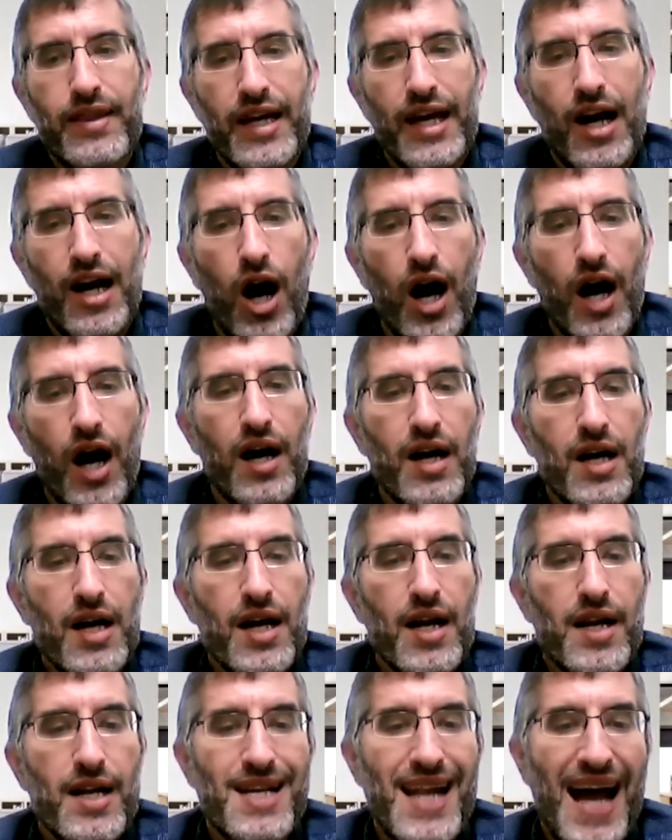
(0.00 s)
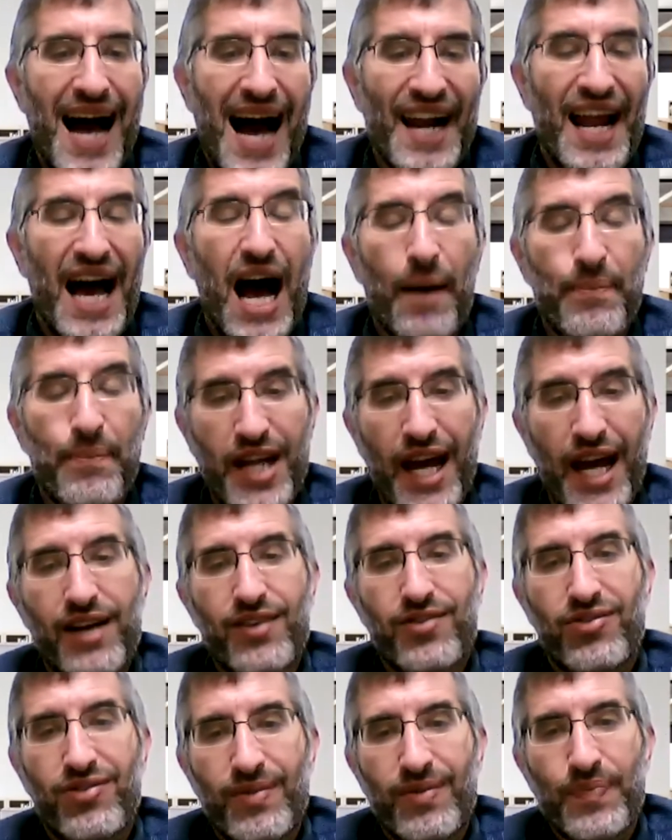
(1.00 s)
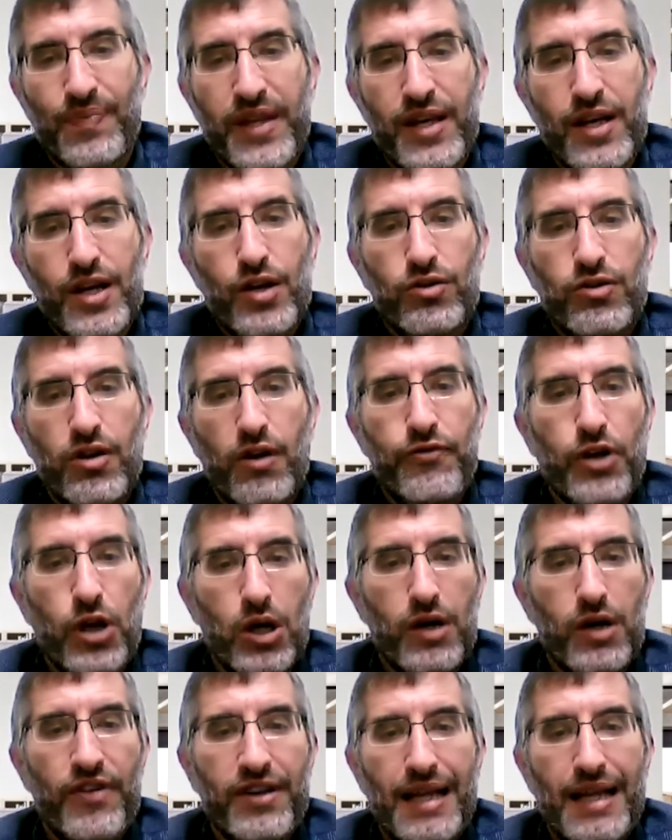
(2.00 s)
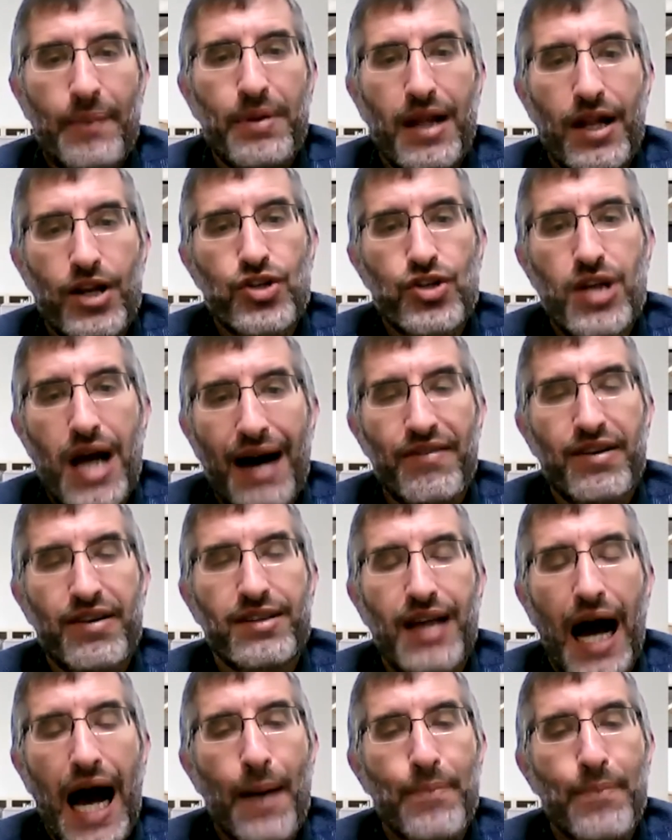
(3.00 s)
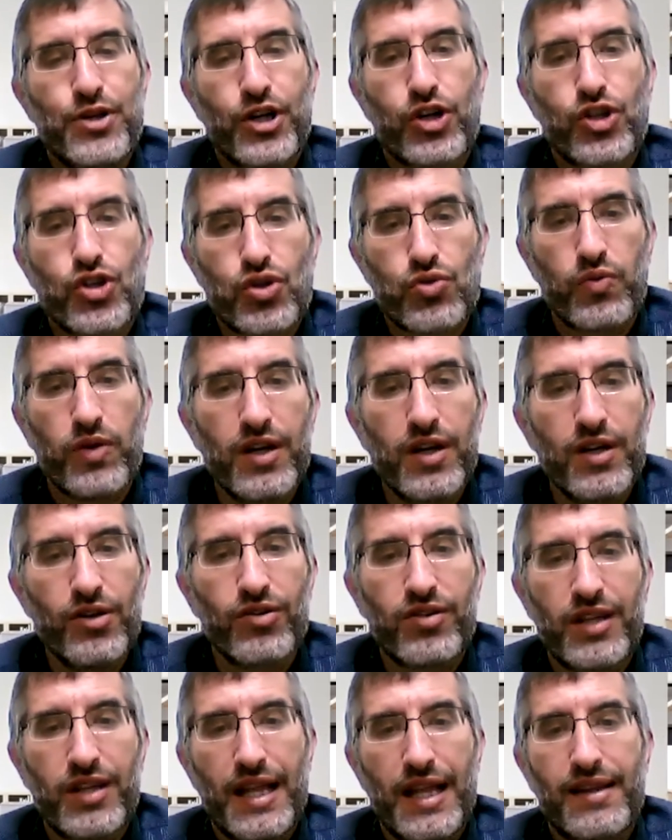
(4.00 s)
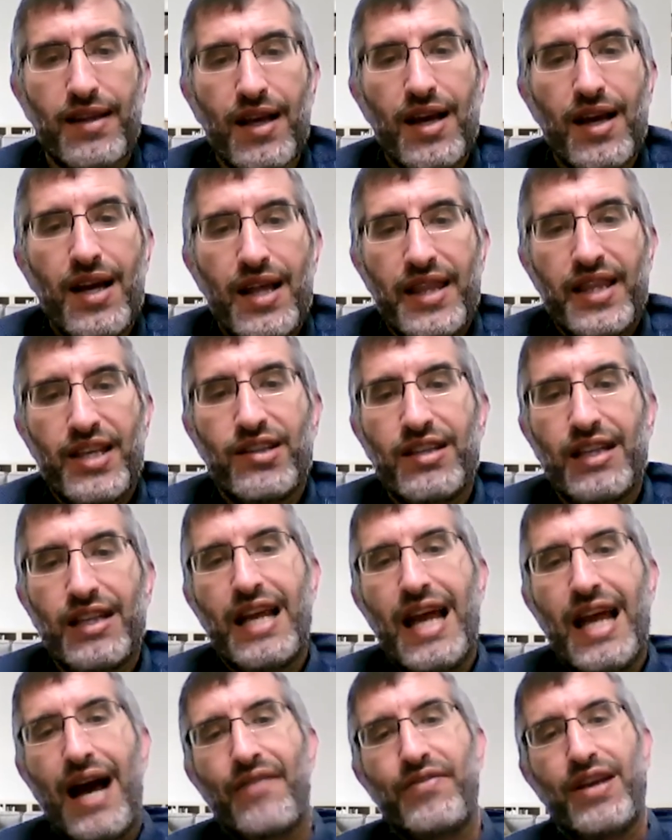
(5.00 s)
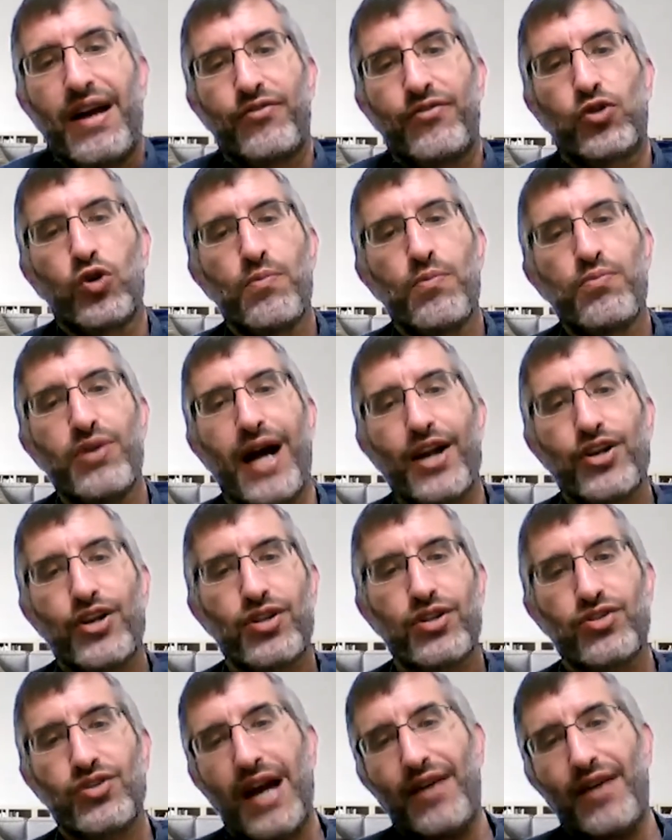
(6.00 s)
They are not objects. So if you look at, for example, at Java's object tree, you see that you have two branches.